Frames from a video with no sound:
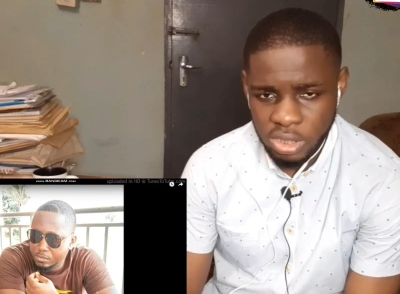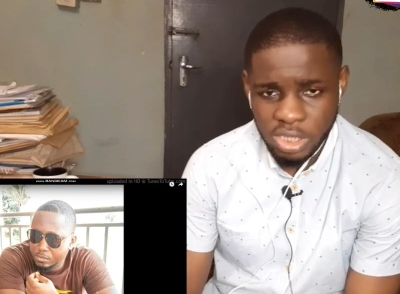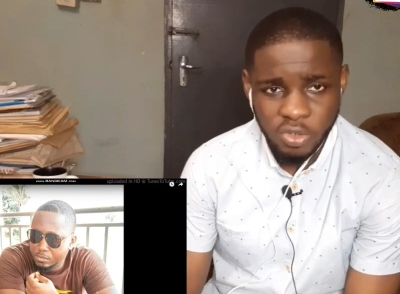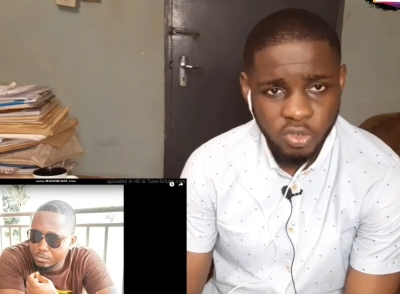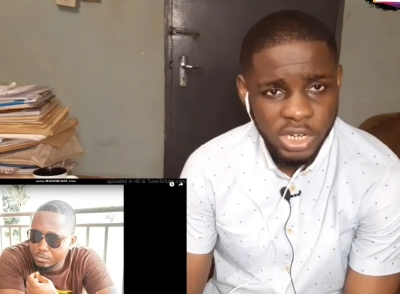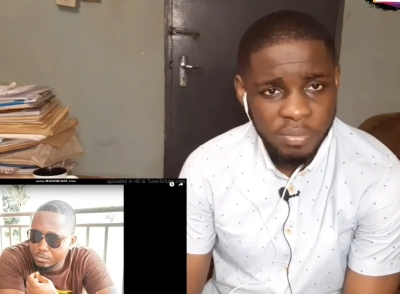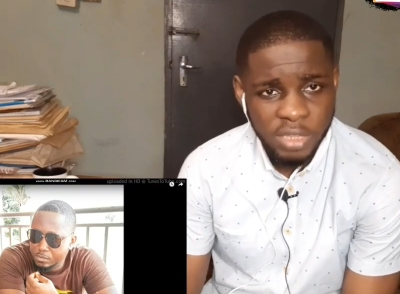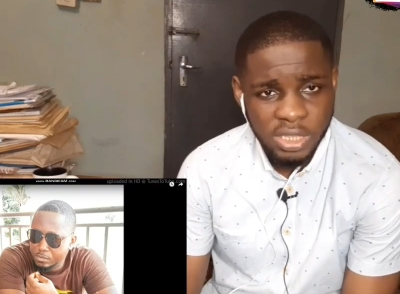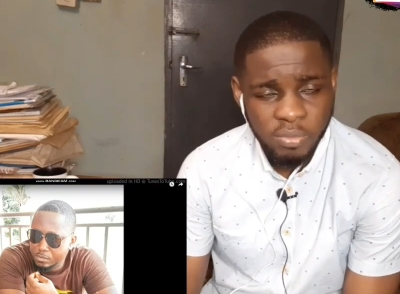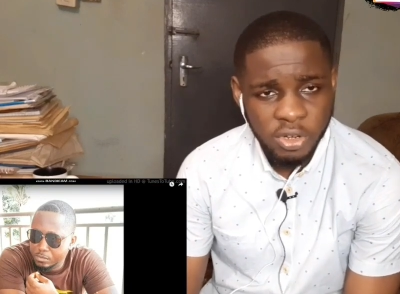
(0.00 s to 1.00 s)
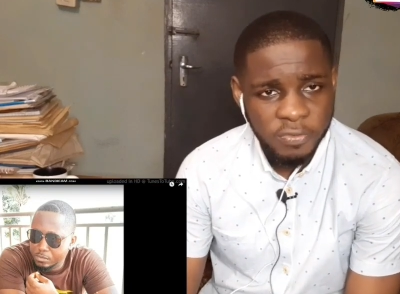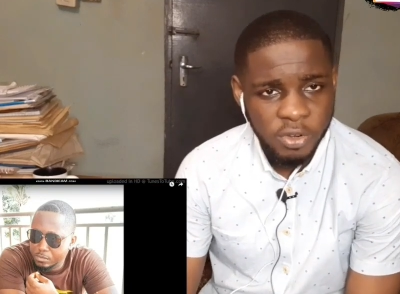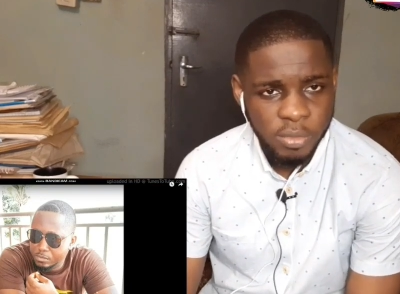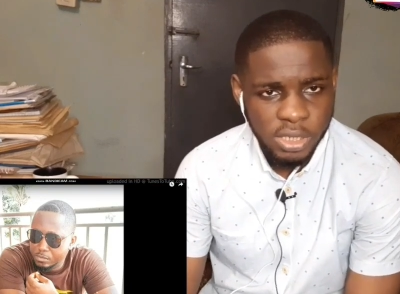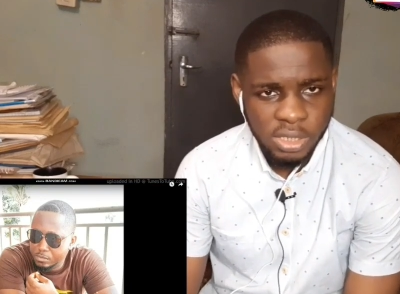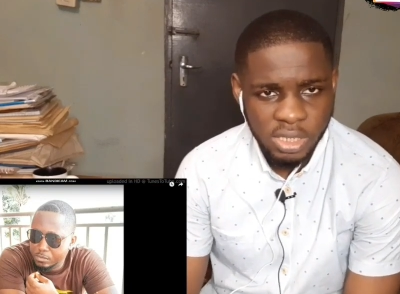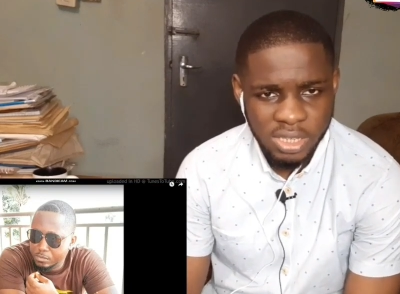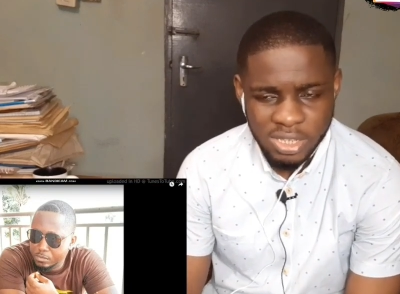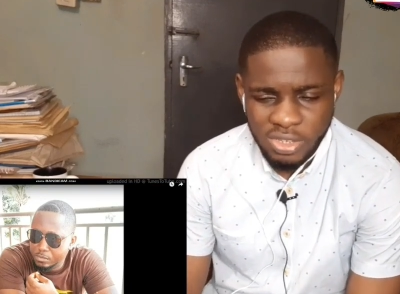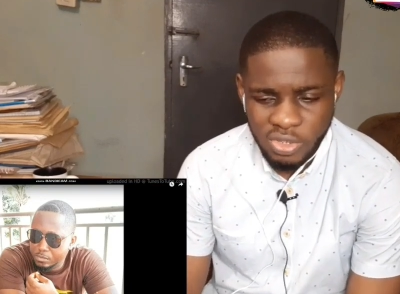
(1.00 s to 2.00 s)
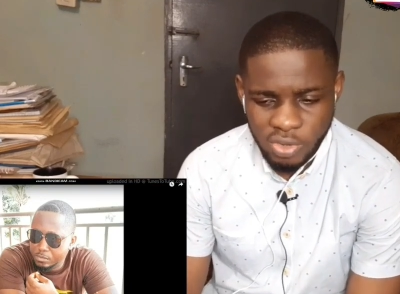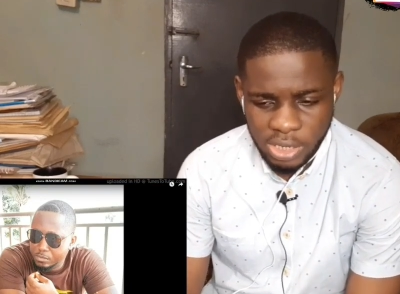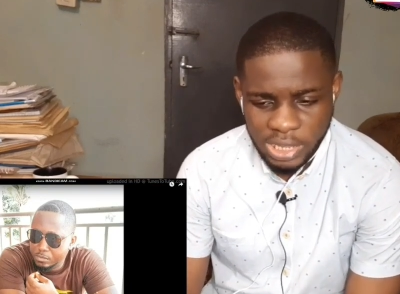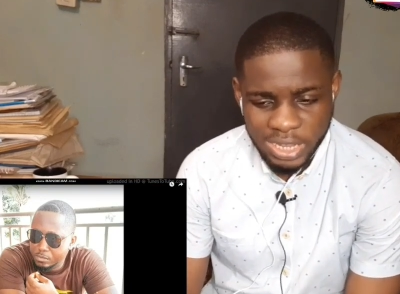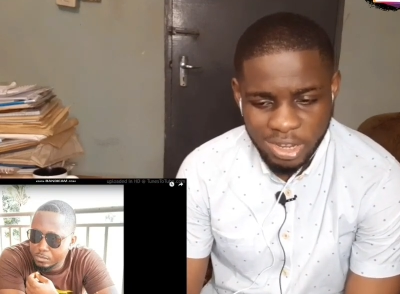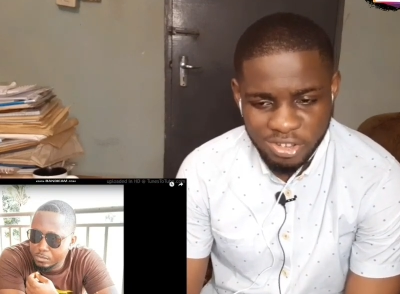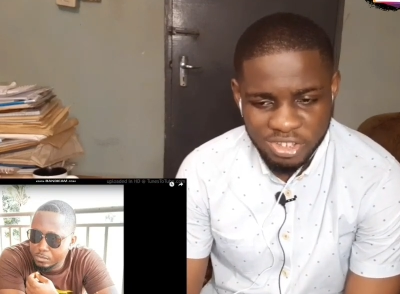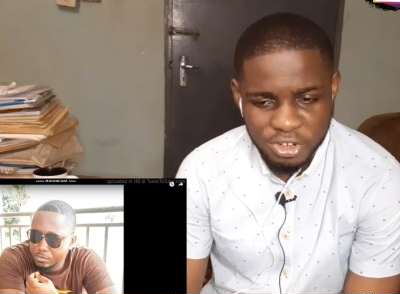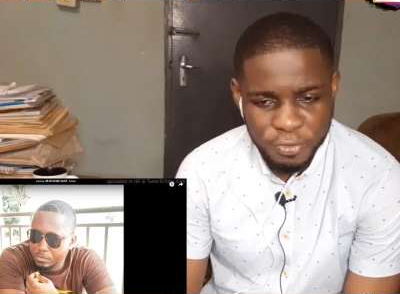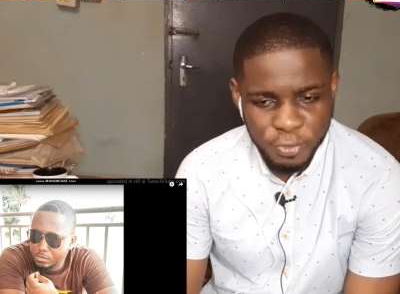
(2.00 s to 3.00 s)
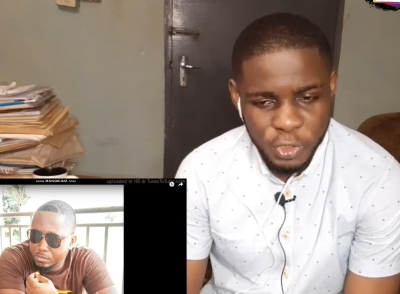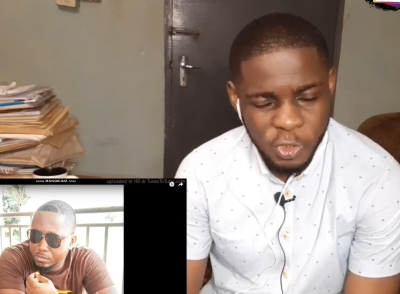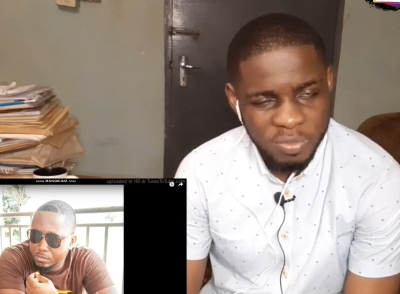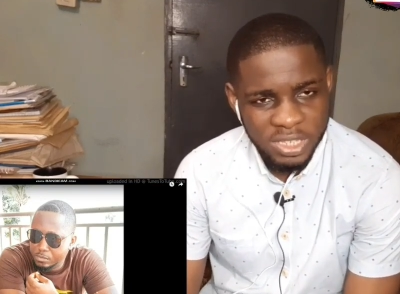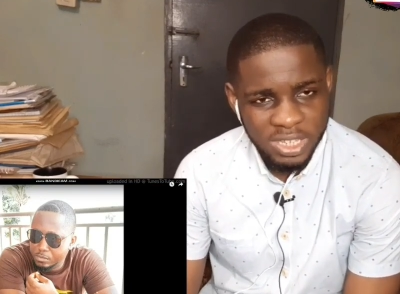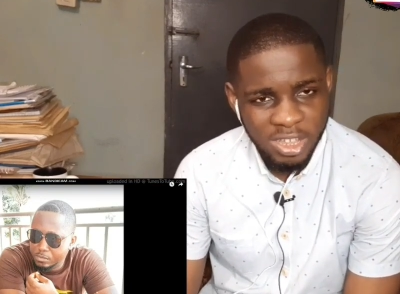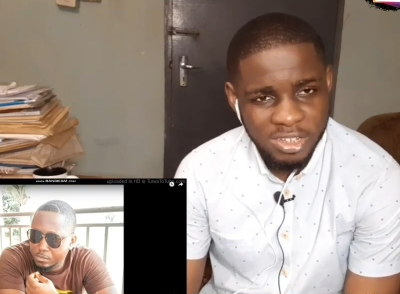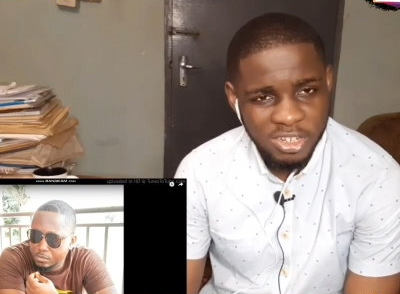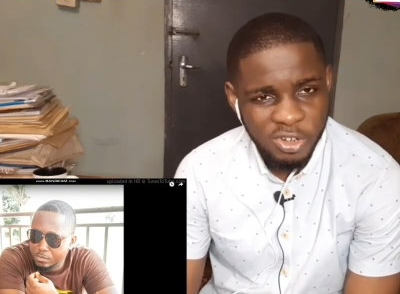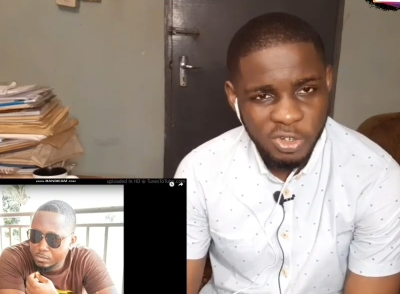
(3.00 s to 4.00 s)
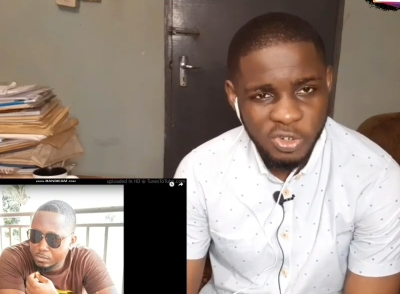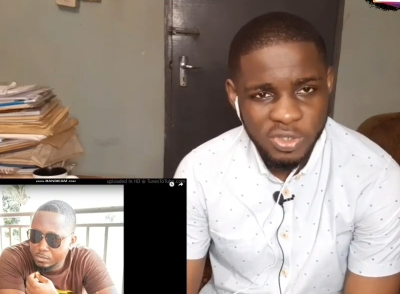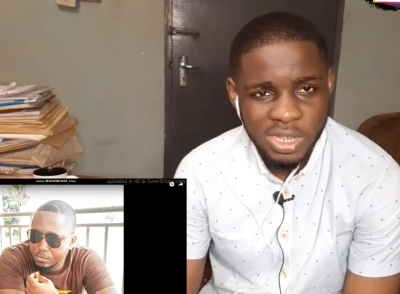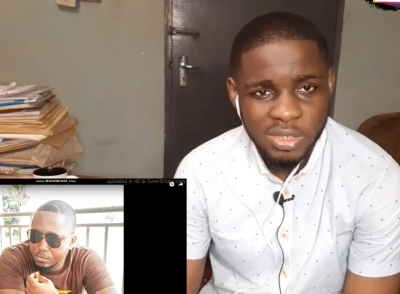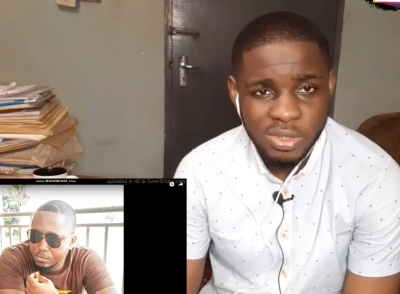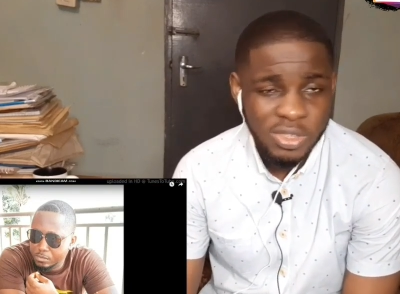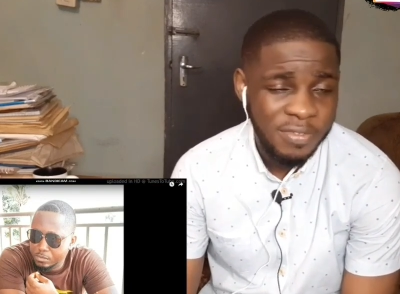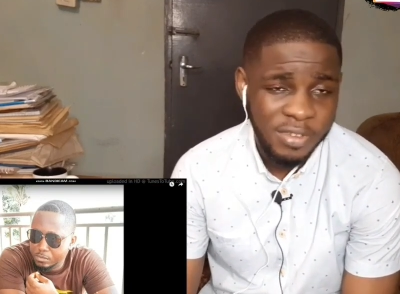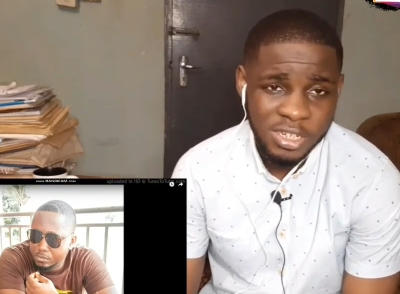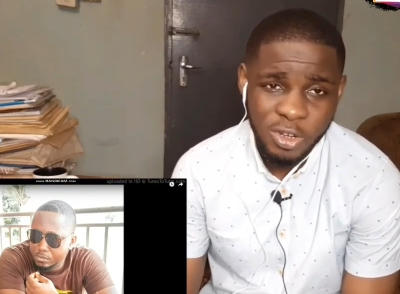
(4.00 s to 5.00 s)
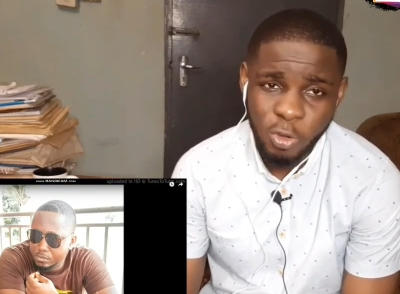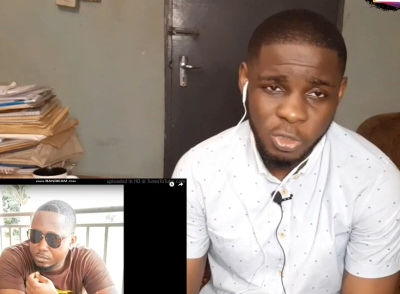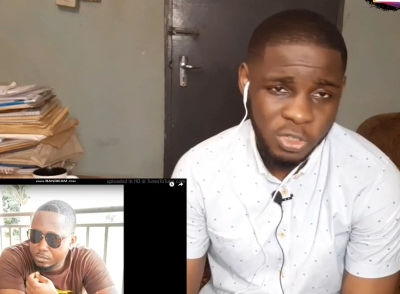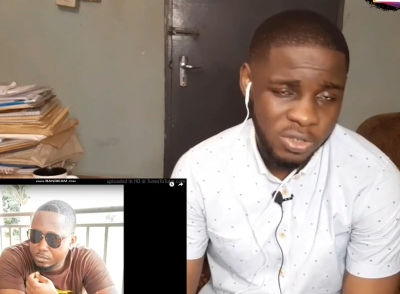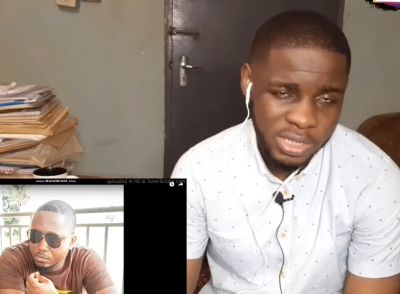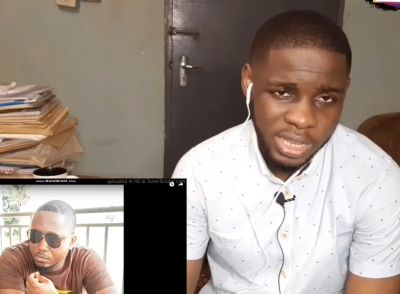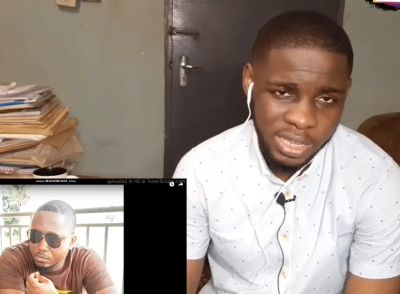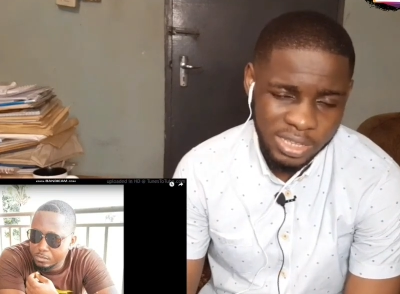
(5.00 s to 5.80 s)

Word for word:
Speaker 1: They don't really make the money from it. So I like Kao Denero for something. Kao Denero knows that he's a very conscious guy.